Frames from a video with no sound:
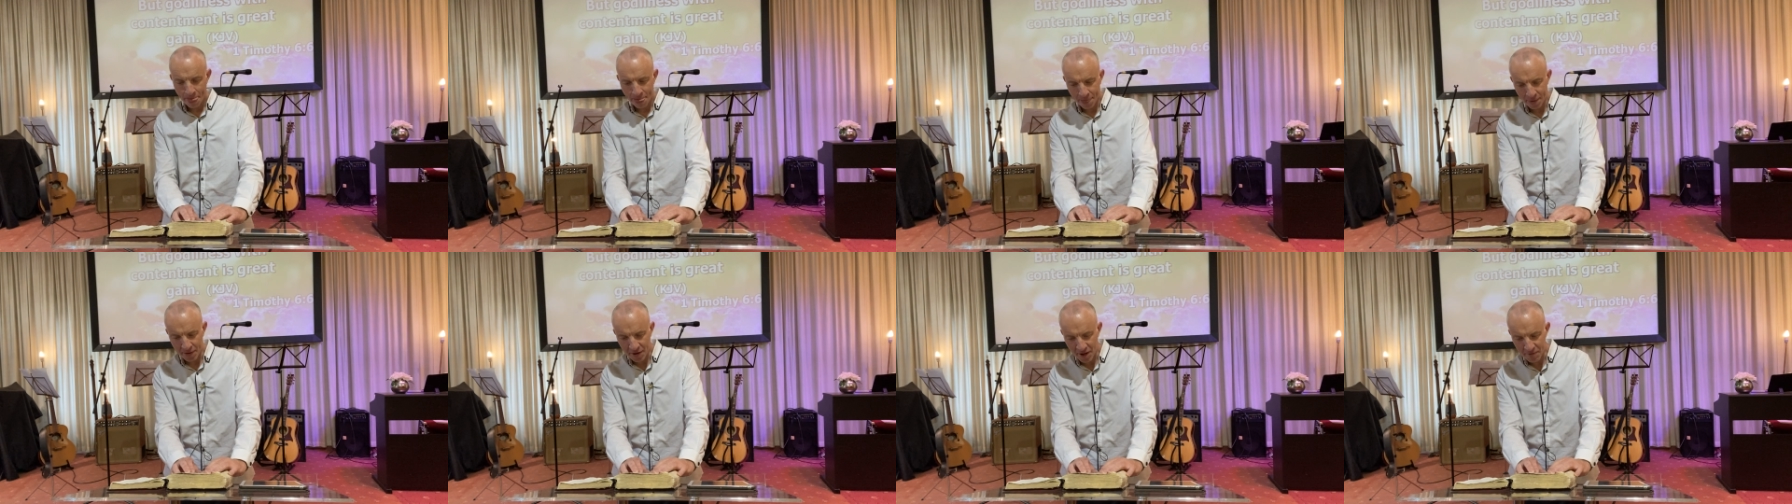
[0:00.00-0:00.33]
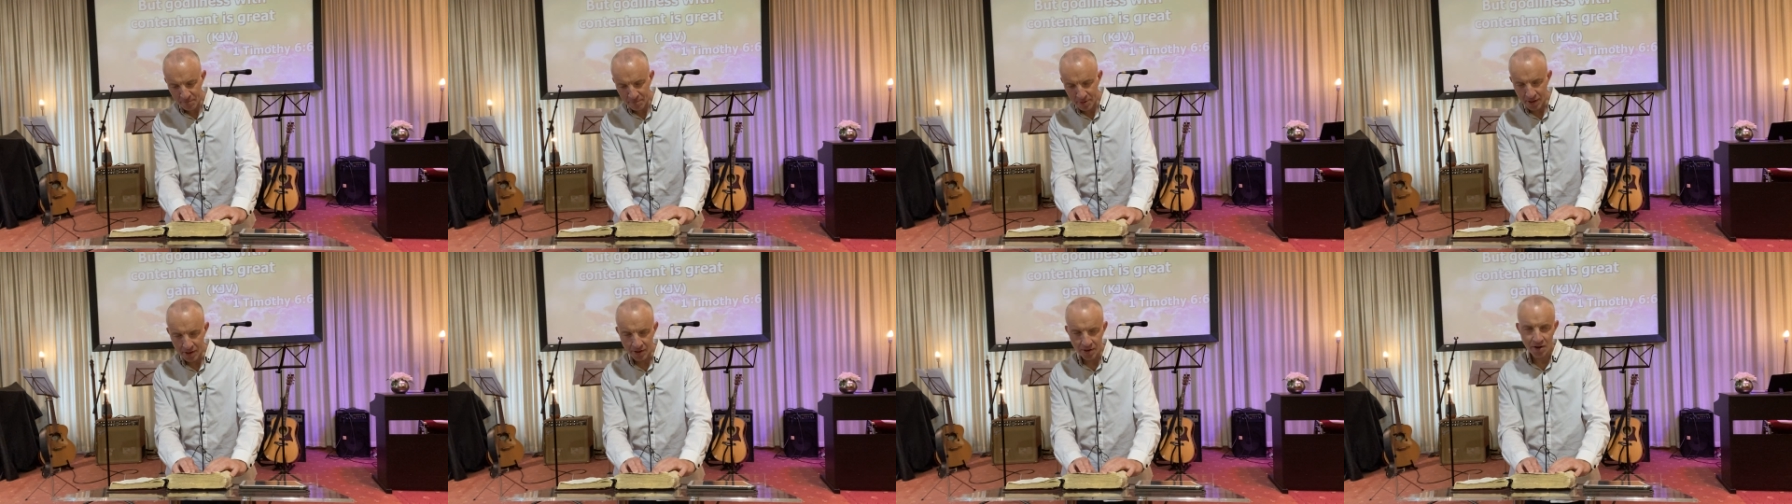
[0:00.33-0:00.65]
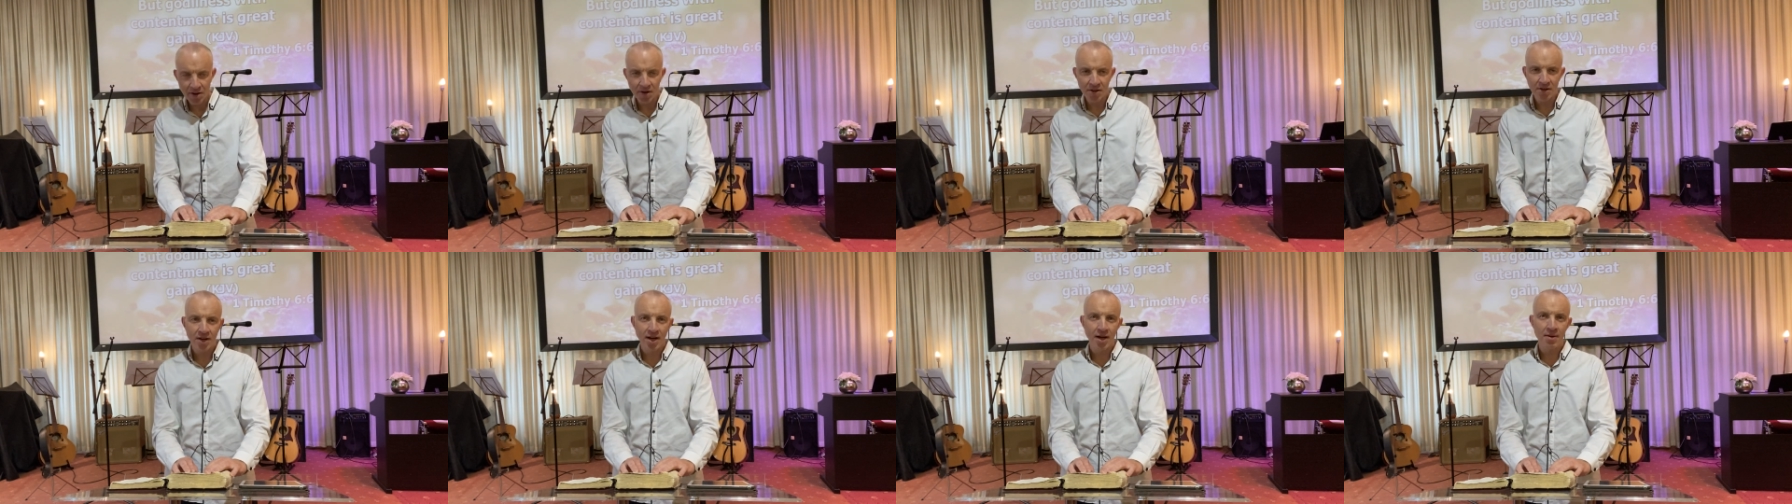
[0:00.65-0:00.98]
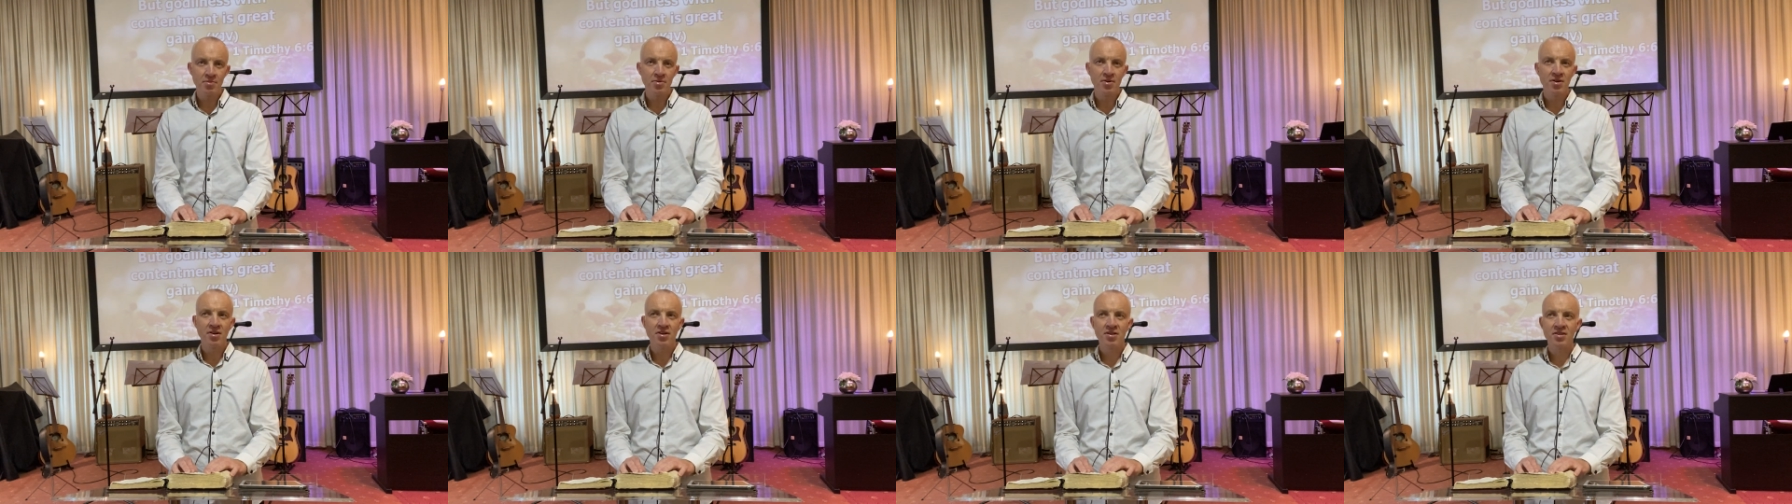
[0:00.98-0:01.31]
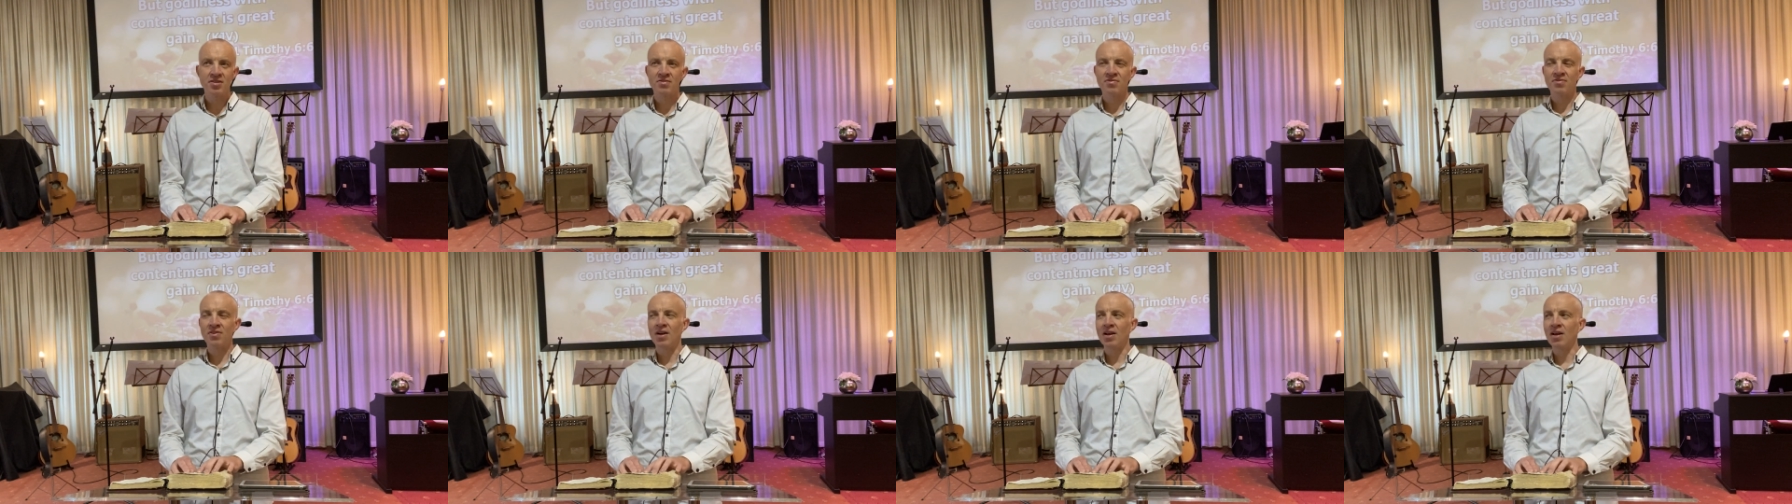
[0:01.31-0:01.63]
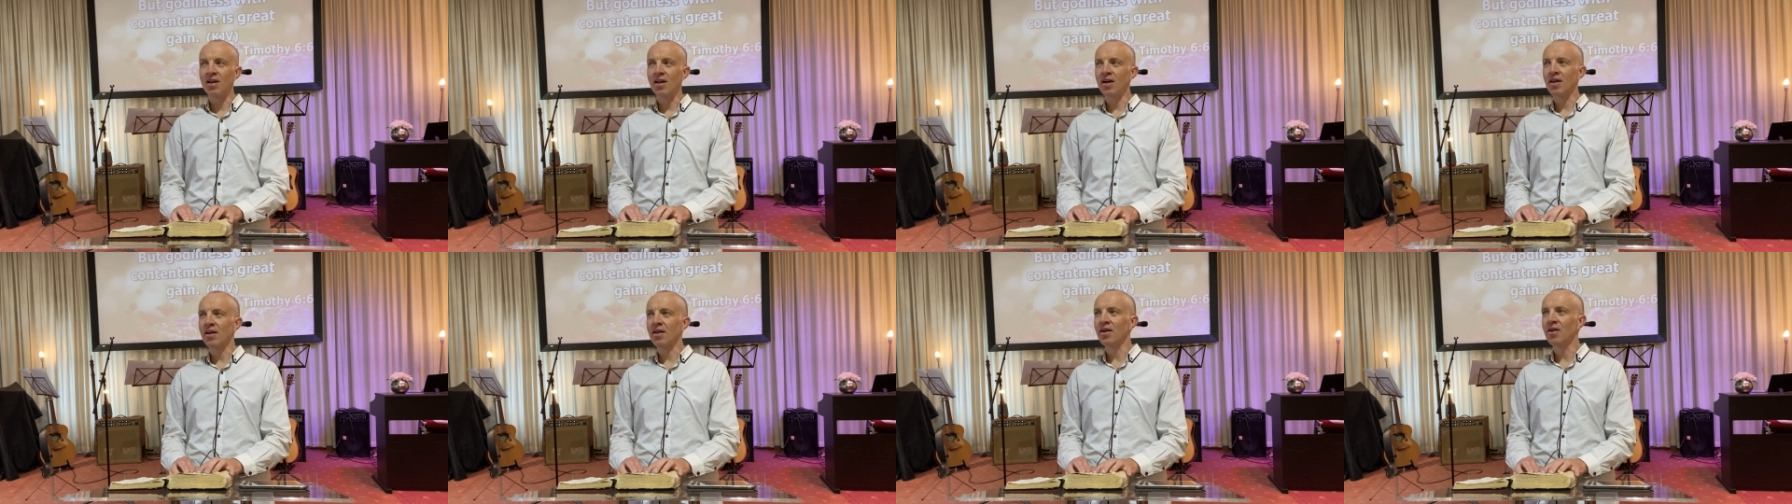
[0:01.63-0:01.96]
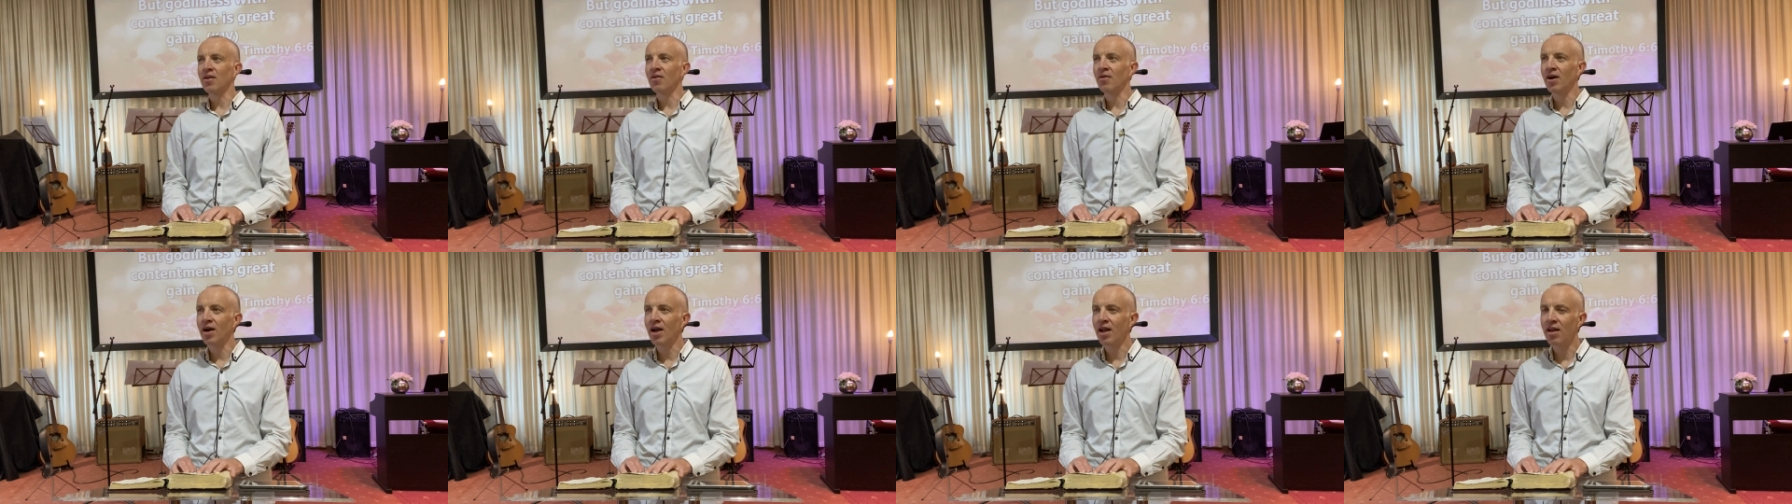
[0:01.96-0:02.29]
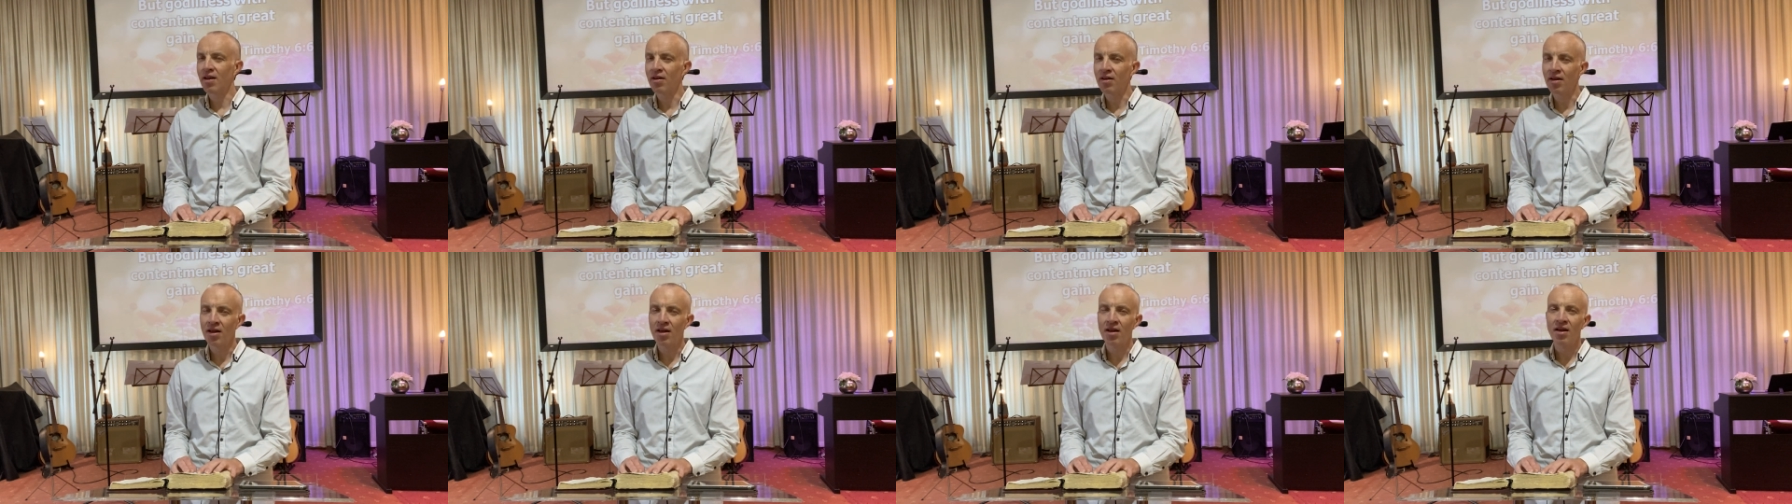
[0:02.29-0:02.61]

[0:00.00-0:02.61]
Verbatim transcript: And I've been there at times when you just feel like, you know, I